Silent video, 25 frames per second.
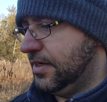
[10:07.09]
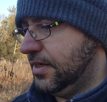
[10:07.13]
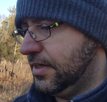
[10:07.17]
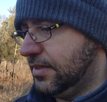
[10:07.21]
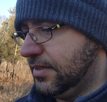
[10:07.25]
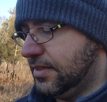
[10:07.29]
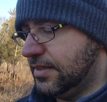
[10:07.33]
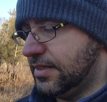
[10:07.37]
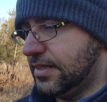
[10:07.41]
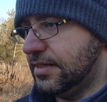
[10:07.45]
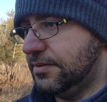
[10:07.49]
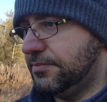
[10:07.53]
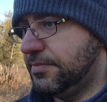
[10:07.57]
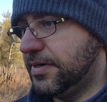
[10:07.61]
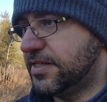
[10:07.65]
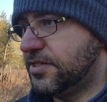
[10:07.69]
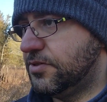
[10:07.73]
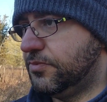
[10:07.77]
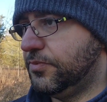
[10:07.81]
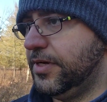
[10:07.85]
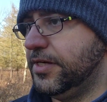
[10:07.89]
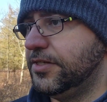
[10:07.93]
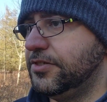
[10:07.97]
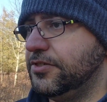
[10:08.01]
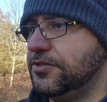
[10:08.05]
The best
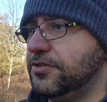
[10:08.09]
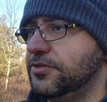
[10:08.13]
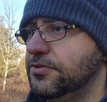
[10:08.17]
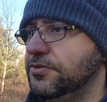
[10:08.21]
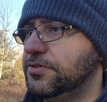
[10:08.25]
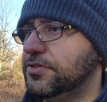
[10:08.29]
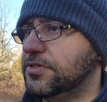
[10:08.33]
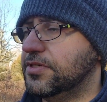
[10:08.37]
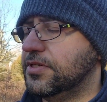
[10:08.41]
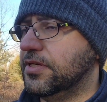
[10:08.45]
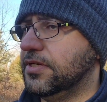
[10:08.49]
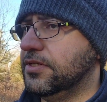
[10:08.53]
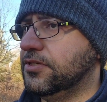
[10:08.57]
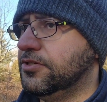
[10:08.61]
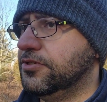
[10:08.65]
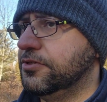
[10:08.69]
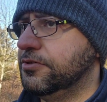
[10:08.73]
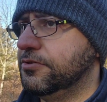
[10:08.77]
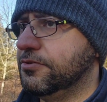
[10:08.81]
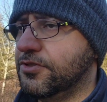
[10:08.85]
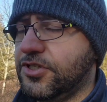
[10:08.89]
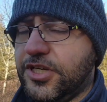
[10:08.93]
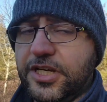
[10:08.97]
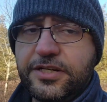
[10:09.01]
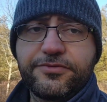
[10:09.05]
way to
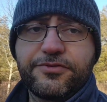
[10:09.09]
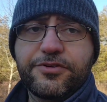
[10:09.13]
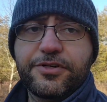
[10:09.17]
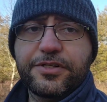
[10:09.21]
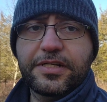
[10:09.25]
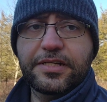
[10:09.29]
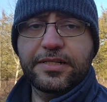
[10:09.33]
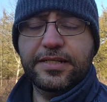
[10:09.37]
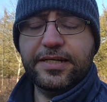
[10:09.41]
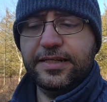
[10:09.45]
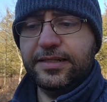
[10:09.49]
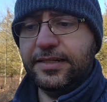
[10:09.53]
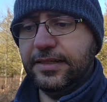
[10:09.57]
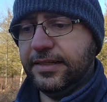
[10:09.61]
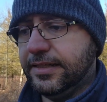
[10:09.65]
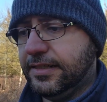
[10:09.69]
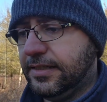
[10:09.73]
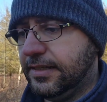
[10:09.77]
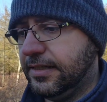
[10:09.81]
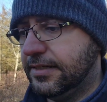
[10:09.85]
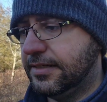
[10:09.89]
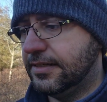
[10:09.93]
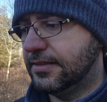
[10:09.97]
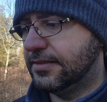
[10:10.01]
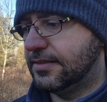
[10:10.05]
check for any kind of light
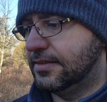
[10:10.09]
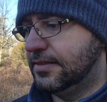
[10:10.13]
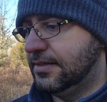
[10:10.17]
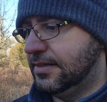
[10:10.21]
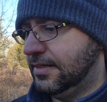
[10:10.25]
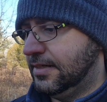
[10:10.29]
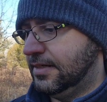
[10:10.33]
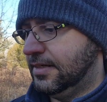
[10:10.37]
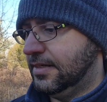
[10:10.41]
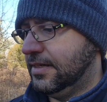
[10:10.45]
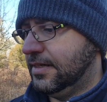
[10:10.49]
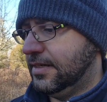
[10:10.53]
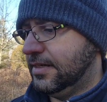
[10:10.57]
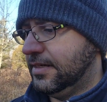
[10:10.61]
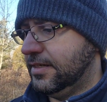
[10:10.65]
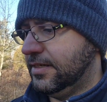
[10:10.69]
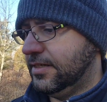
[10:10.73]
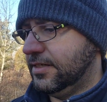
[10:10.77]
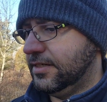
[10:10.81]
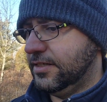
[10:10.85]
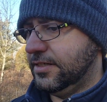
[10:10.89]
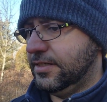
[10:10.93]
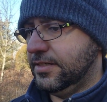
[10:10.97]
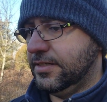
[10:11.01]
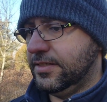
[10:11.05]
leaks
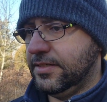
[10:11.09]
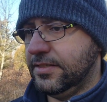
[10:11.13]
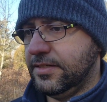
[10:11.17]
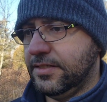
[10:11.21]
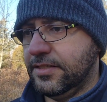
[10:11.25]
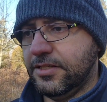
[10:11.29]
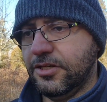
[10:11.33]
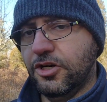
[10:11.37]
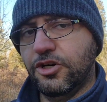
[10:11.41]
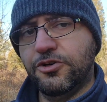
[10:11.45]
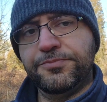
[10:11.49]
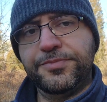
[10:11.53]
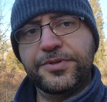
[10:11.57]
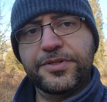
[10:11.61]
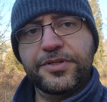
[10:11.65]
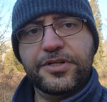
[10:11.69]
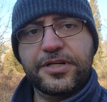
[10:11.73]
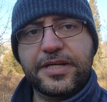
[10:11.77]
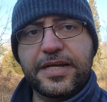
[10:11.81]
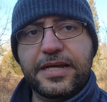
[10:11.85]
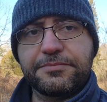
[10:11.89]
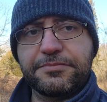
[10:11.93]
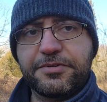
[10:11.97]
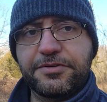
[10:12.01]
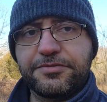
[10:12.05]
is open your
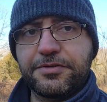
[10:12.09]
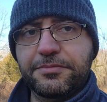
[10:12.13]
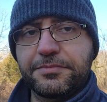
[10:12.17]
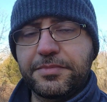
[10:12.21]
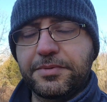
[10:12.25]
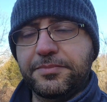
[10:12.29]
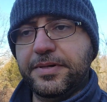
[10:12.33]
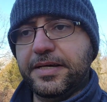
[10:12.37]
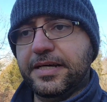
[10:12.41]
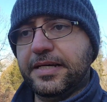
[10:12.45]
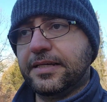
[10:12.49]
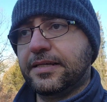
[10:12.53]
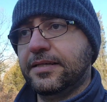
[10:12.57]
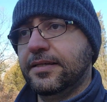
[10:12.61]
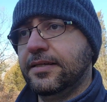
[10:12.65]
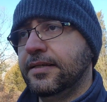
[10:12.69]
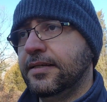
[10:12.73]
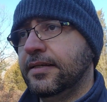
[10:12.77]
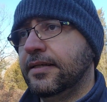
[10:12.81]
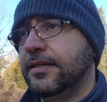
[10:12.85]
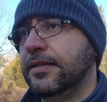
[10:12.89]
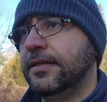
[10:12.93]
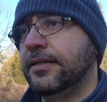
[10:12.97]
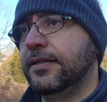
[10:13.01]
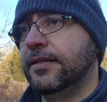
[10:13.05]
camera from the back,
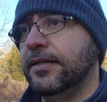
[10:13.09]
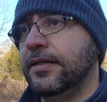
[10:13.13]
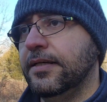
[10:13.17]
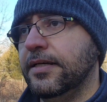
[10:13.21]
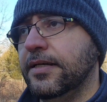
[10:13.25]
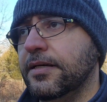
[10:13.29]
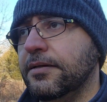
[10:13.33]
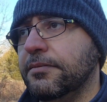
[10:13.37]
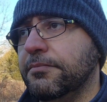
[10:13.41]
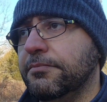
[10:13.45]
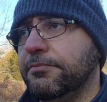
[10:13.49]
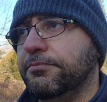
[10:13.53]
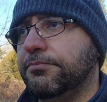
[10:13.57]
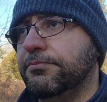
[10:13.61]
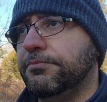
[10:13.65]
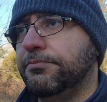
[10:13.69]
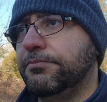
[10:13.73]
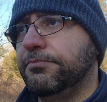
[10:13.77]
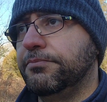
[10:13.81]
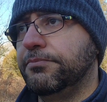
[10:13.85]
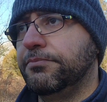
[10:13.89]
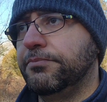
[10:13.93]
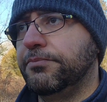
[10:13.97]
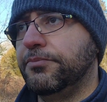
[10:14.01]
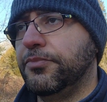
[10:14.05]

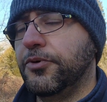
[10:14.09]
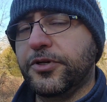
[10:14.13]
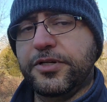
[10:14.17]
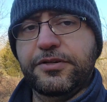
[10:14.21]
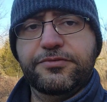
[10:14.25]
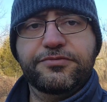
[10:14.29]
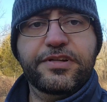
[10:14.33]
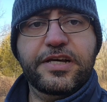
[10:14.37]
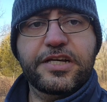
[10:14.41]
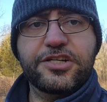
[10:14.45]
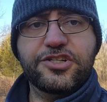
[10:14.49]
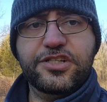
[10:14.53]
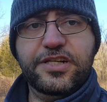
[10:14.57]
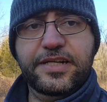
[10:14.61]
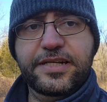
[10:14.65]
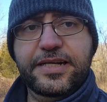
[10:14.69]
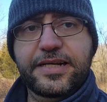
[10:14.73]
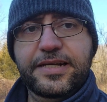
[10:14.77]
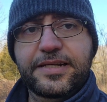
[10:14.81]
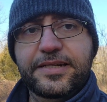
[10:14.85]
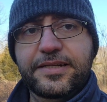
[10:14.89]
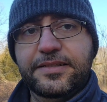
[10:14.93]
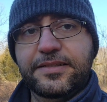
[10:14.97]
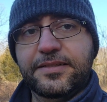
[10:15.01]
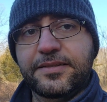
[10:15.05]
point a flashlight
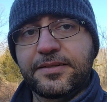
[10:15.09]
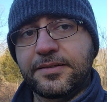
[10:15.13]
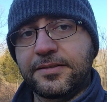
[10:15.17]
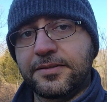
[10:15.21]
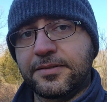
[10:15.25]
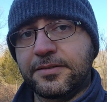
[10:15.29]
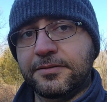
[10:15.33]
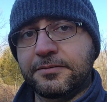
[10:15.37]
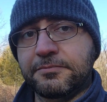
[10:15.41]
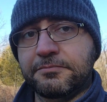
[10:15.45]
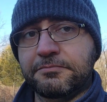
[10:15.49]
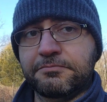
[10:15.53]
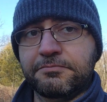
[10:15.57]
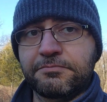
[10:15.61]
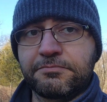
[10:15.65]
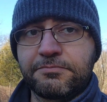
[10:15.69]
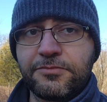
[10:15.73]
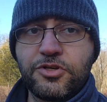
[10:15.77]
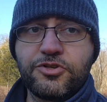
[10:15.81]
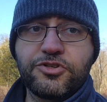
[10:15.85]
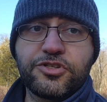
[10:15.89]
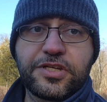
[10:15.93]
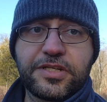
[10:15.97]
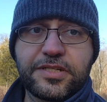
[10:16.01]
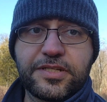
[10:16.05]
at it,
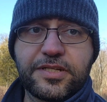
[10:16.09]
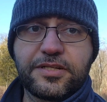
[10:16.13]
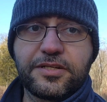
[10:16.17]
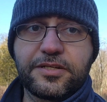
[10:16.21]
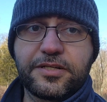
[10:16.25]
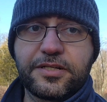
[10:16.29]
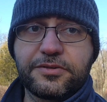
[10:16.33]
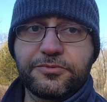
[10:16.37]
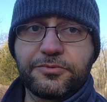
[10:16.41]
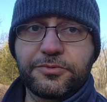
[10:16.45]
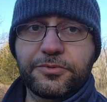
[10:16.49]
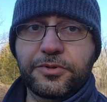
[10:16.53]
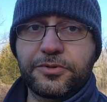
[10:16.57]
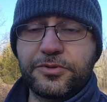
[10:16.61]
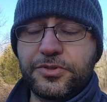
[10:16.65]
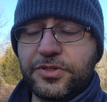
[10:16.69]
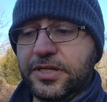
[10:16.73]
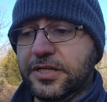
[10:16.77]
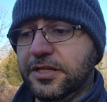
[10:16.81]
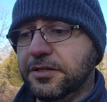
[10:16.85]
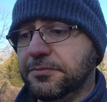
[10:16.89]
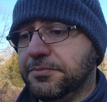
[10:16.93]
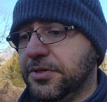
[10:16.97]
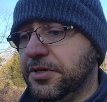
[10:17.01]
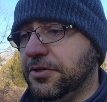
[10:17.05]
usually in the dark will also
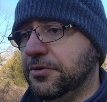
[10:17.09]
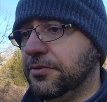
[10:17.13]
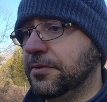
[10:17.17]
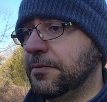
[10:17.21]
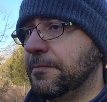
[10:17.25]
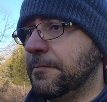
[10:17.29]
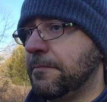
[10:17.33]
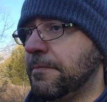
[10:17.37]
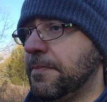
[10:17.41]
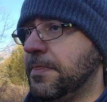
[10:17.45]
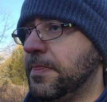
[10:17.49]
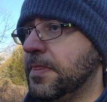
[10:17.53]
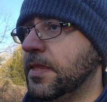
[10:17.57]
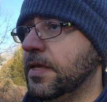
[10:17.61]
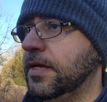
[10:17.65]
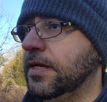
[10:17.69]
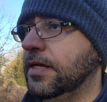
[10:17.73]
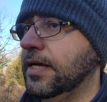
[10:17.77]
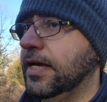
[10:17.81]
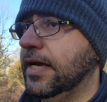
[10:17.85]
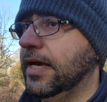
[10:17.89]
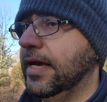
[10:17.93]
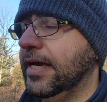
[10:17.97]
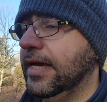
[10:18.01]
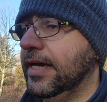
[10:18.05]
help you,
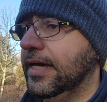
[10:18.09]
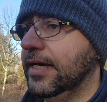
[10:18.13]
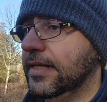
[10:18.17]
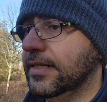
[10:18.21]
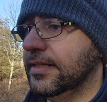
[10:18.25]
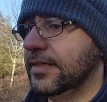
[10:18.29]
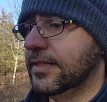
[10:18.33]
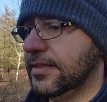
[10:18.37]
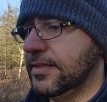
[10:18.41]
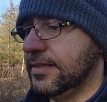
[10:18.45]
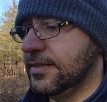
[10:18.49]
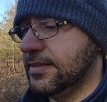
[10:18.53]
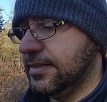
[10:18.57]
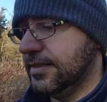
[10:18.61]
and